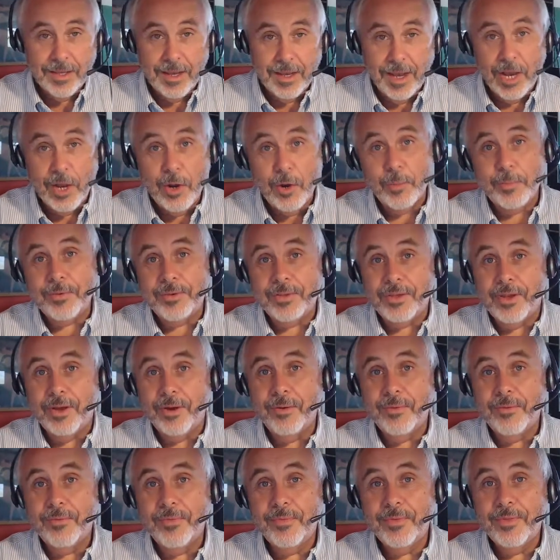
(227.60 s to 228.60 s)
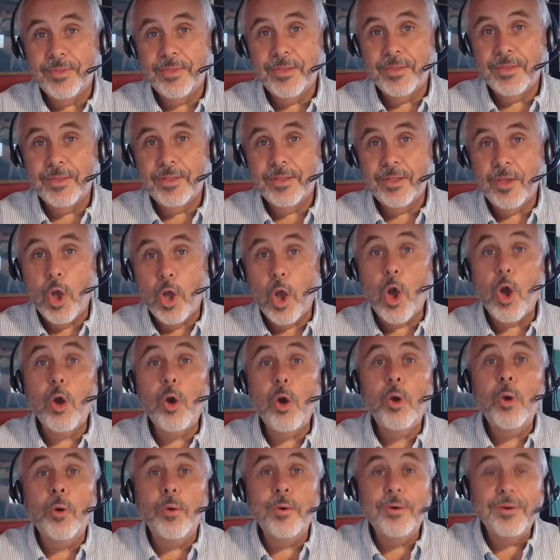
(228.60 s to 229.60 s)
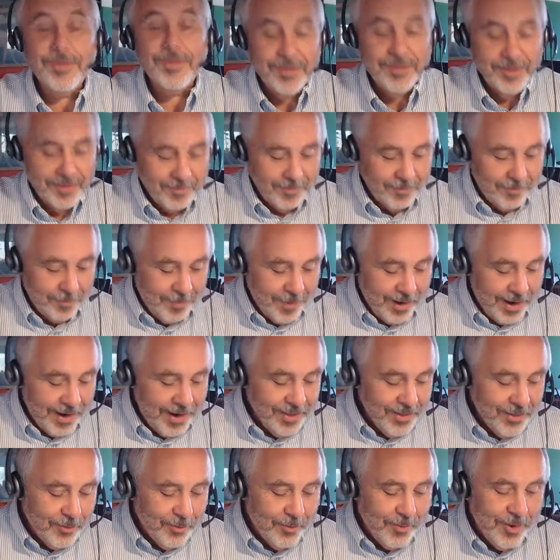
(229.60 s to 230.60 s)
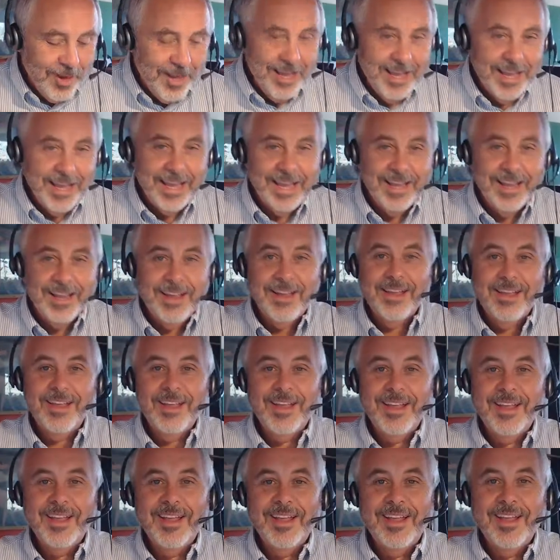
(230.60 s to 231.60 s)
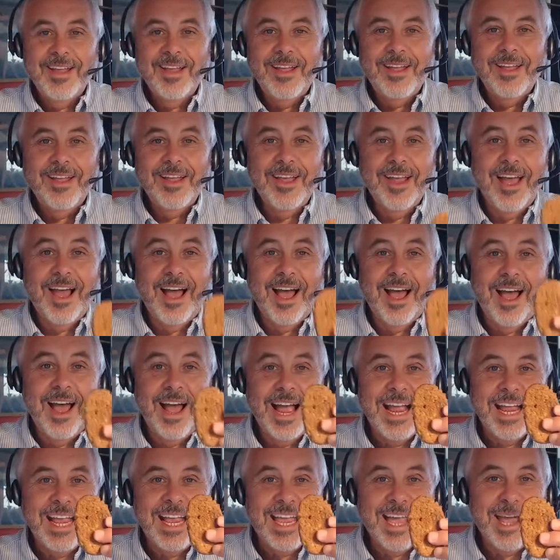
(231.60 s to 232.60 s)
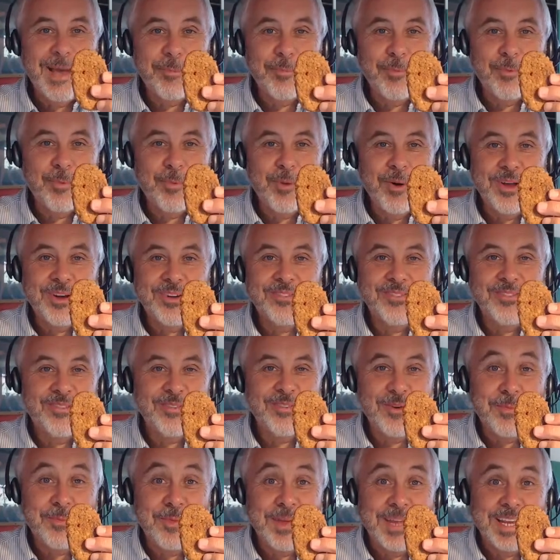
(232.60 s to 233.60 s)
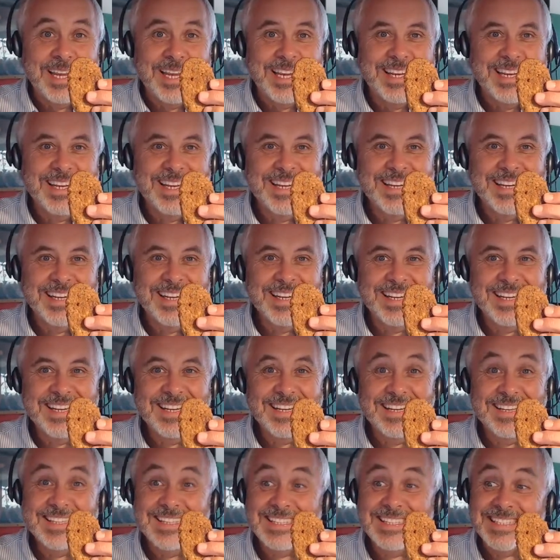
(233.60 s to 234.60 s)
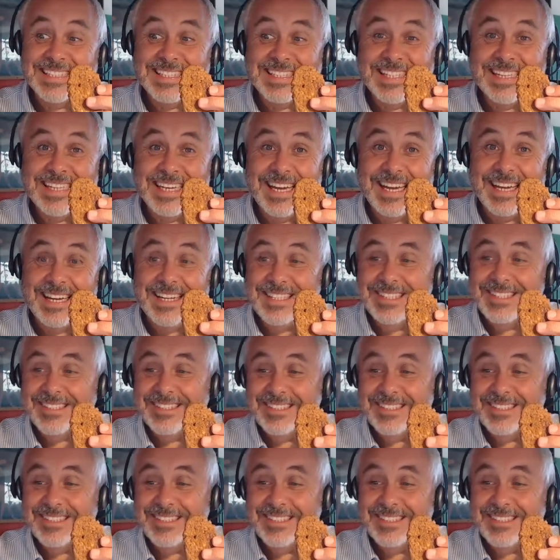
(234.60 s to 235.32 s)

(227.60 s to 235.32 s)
I hope so. Oh, by the way, I kept one for me. See ya.